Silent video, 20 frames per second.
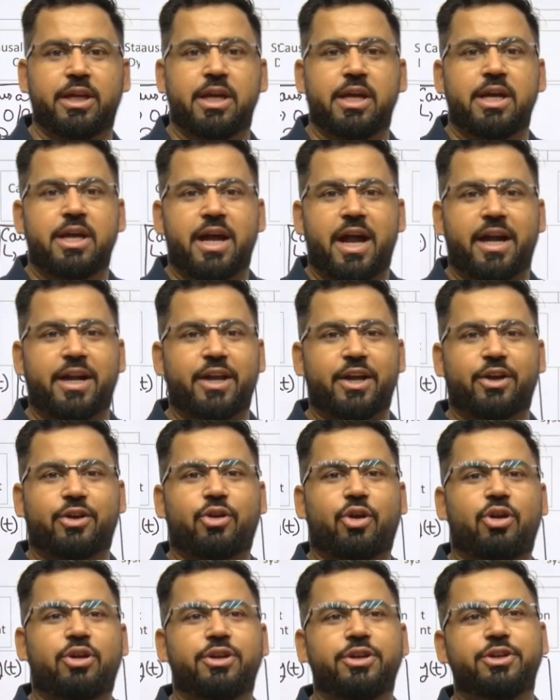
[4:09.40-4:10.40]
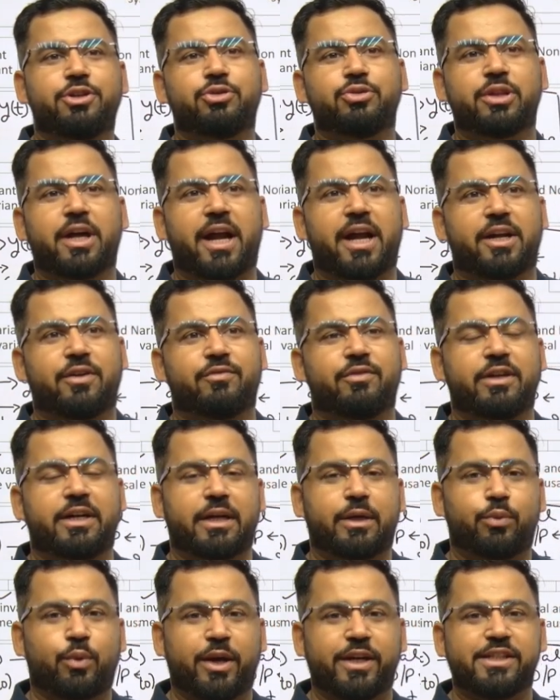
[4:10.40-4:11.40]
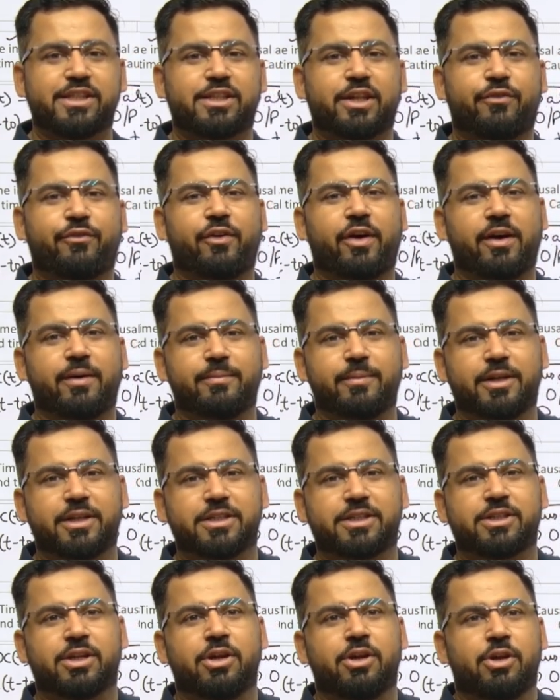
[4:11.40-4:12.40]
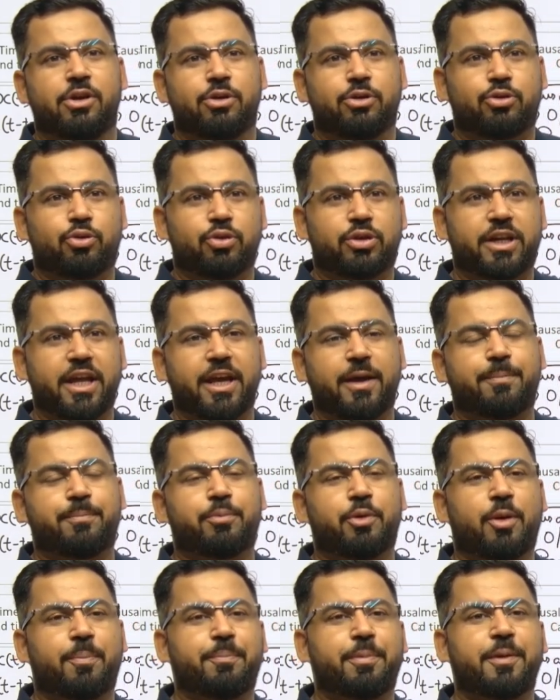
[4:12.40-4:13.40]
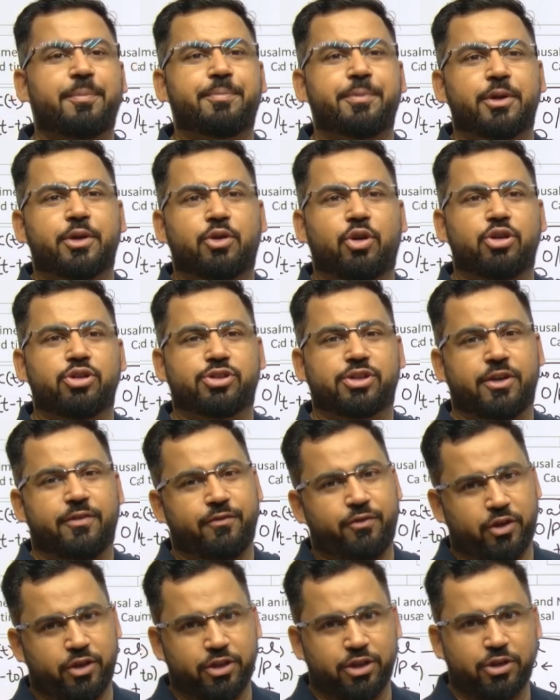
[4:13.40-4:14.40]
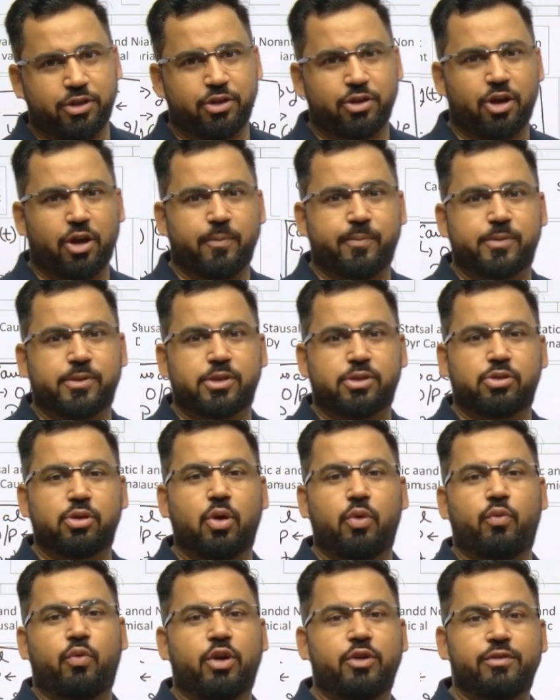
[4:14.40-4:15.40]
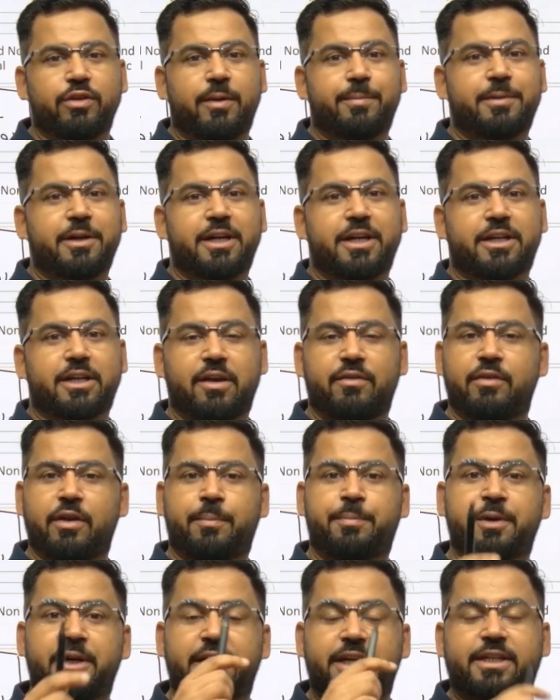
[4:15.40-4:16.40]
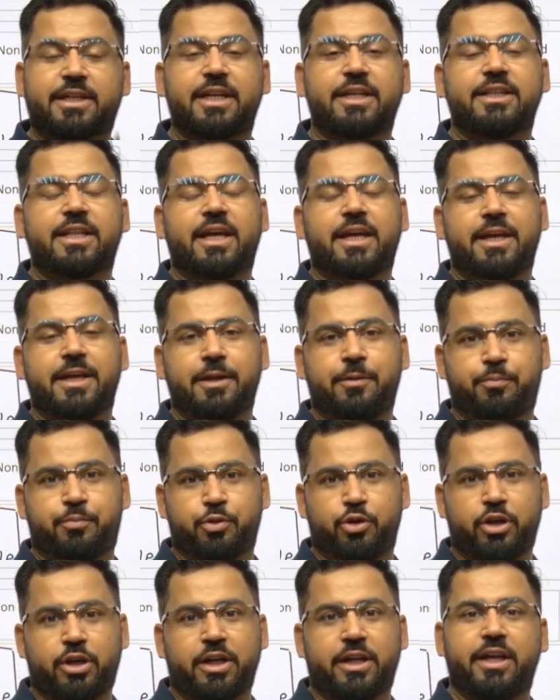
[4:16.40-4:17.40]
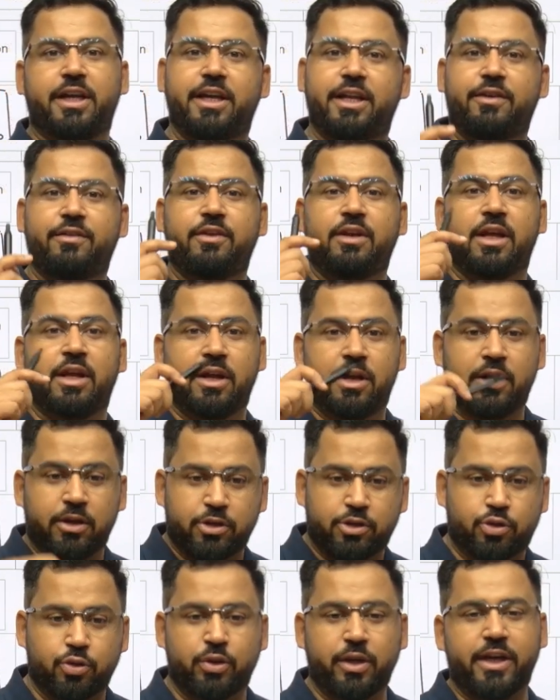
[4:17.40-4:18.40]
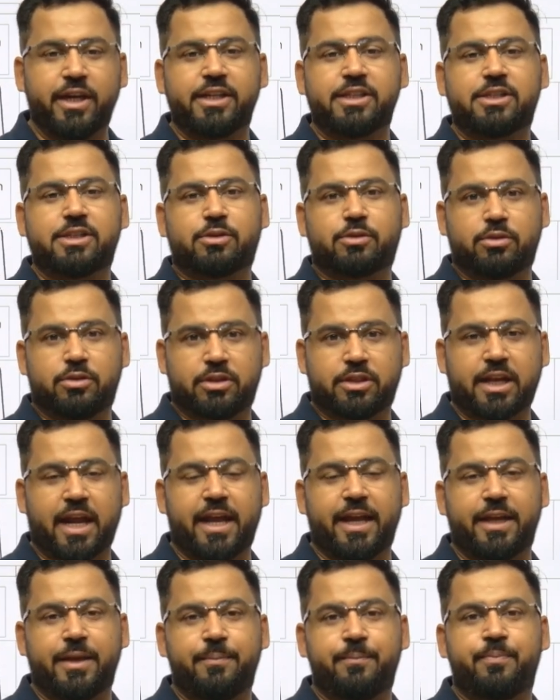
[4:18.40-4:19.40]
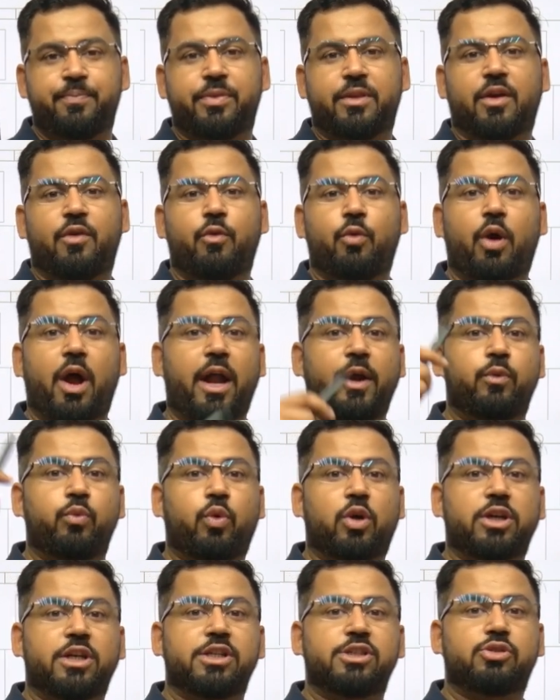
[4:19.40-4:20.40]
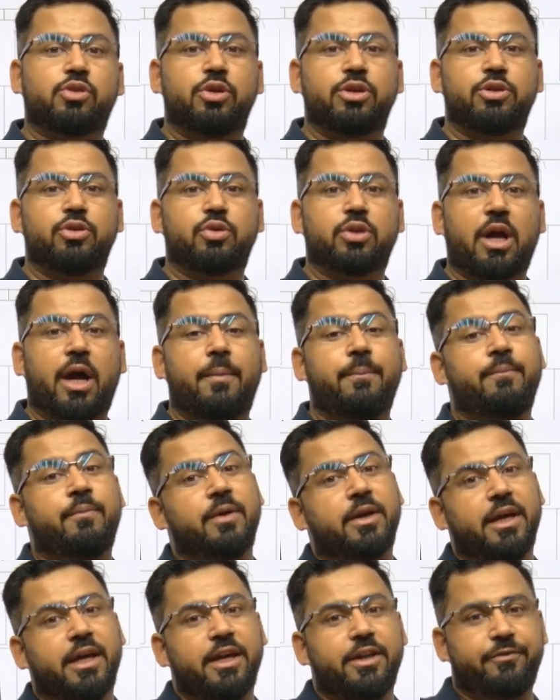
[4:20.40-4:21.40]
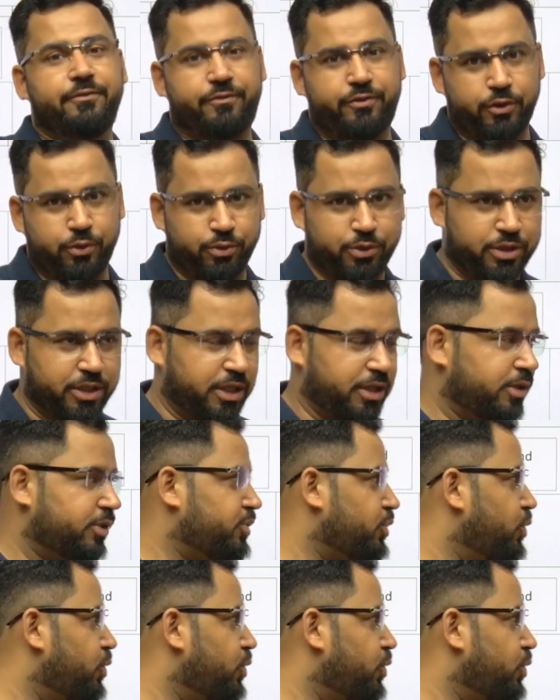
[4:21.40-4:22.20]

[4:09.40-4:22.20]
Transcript: be, and according to that we advise the farmers to take proper precaution for the crops. So what we are predicting, we are predicting the input in today's time and what is going to come in future.